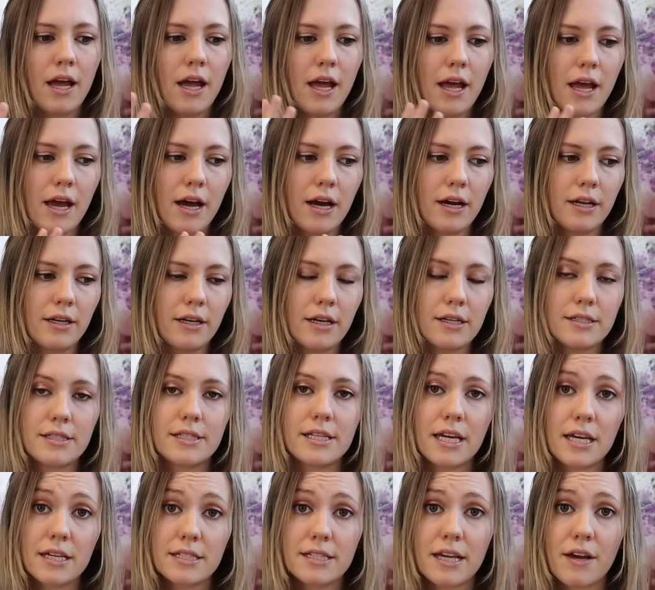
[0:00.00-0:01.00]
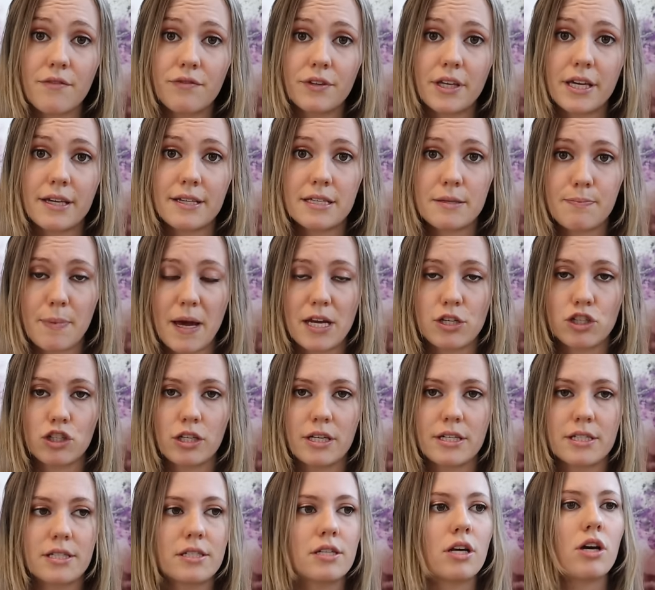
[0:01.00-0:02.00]
and a CSF leak
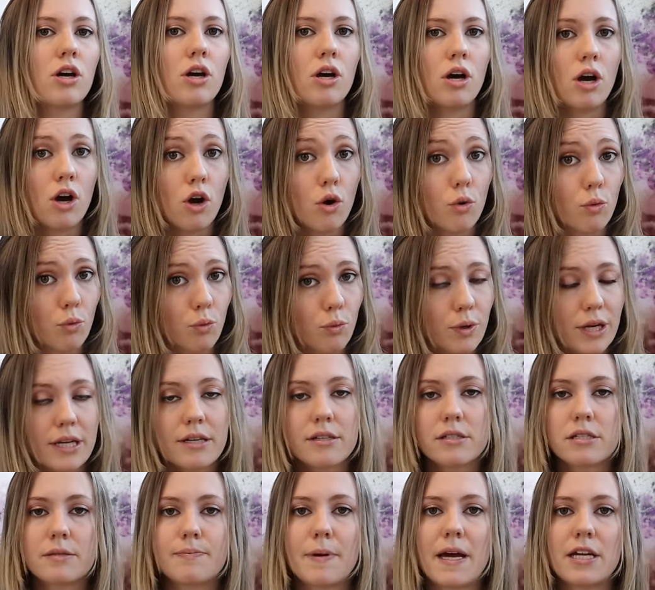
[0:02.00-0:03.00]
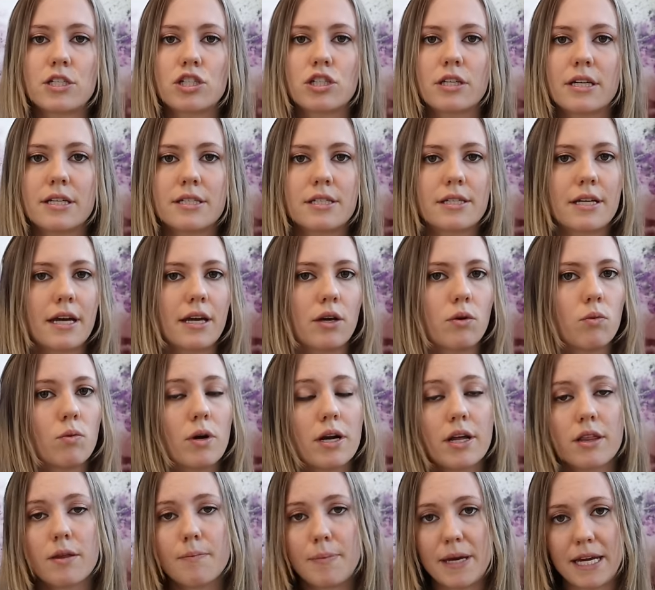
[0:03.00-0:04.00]
specialist a real specialist, like
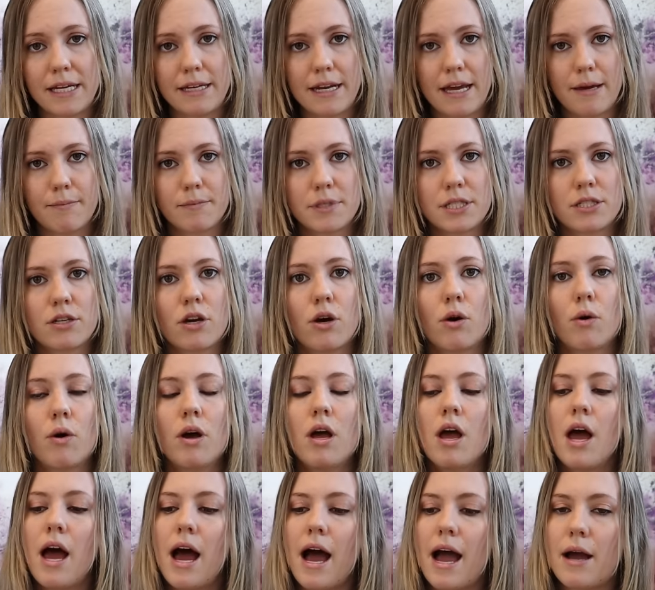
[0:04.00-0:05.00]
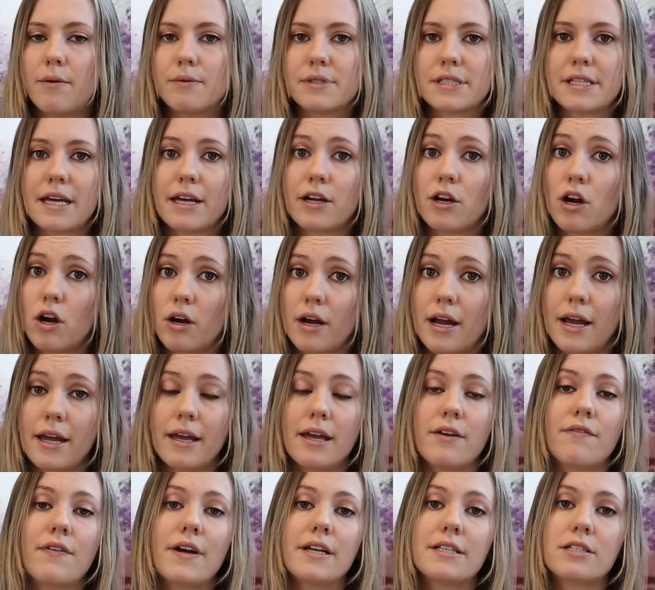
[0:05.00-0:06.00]
one of the big names. So I was like, all right,
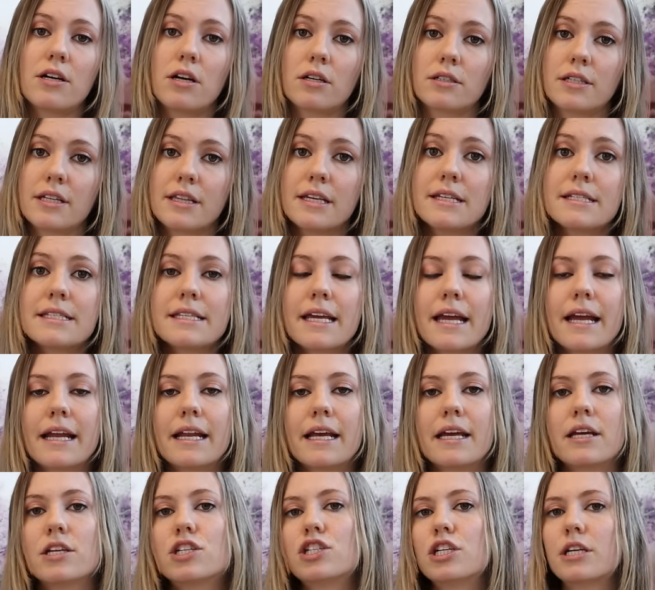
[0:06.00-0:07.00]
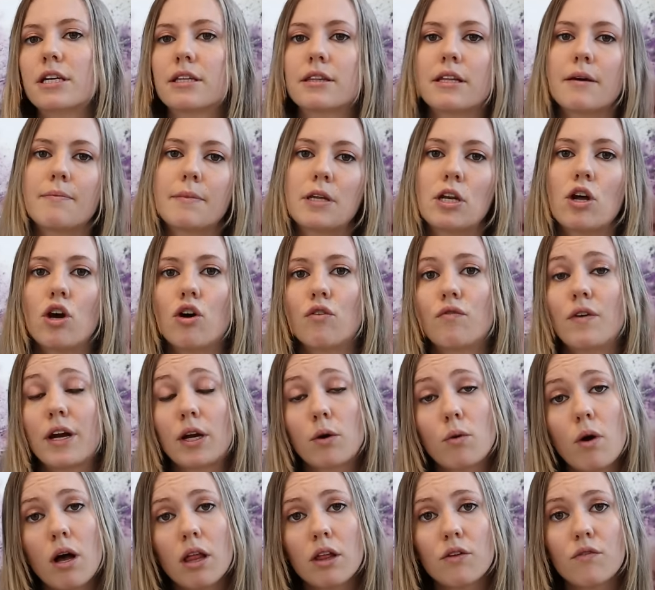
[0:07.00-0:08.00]
if I talk to this lady, she can let me know if I
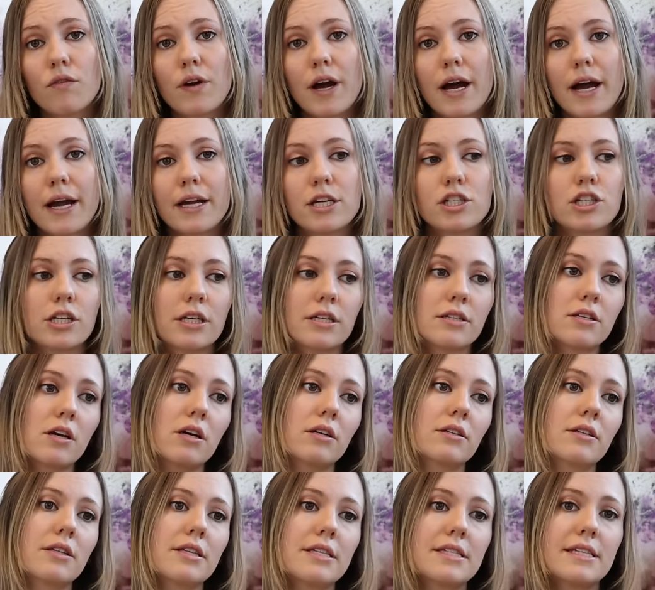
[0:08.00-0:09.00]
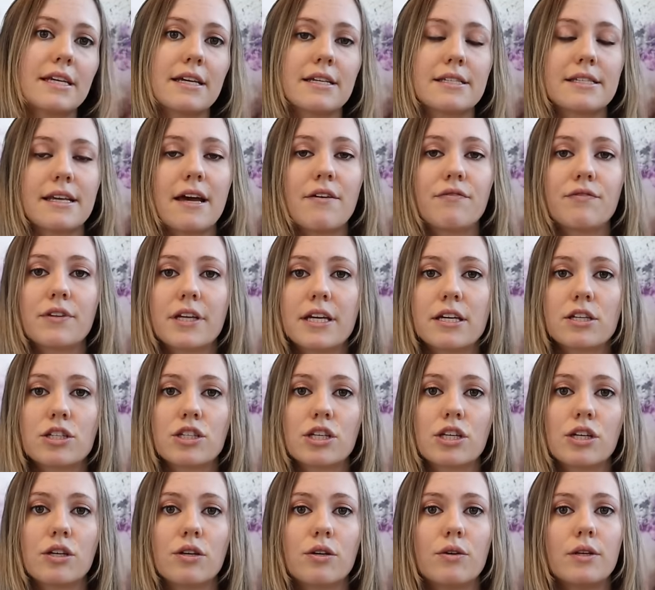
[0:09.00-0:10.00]
qualify, she can talk to the CSF leak
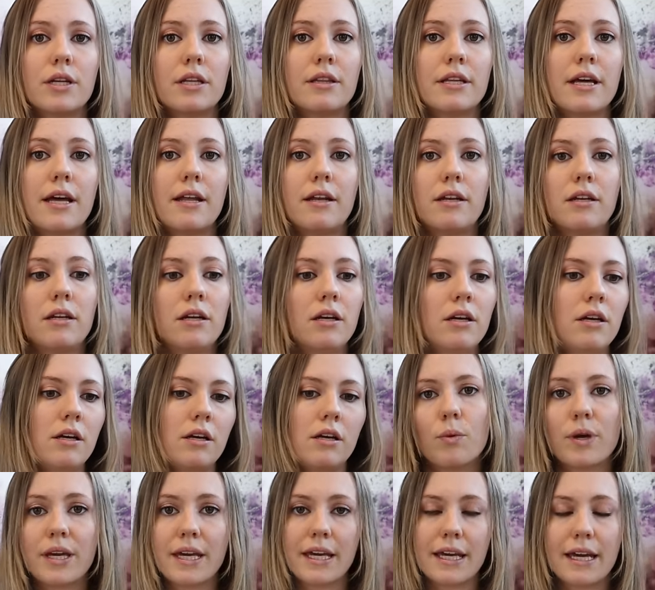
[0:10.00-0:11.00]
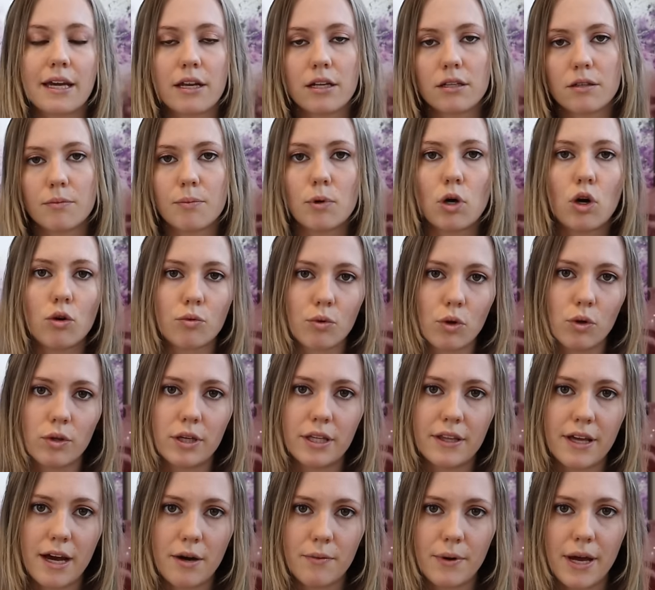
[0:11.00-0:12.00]
dude, and then we can get the ball
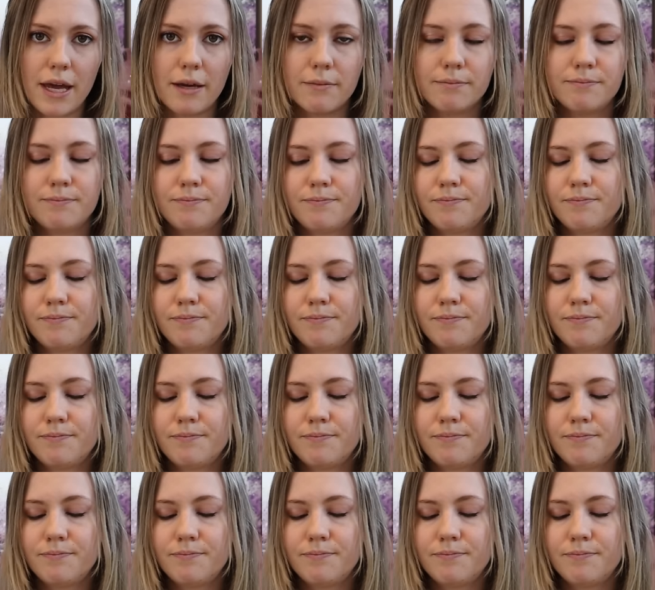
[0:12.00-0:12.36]
rolling that way.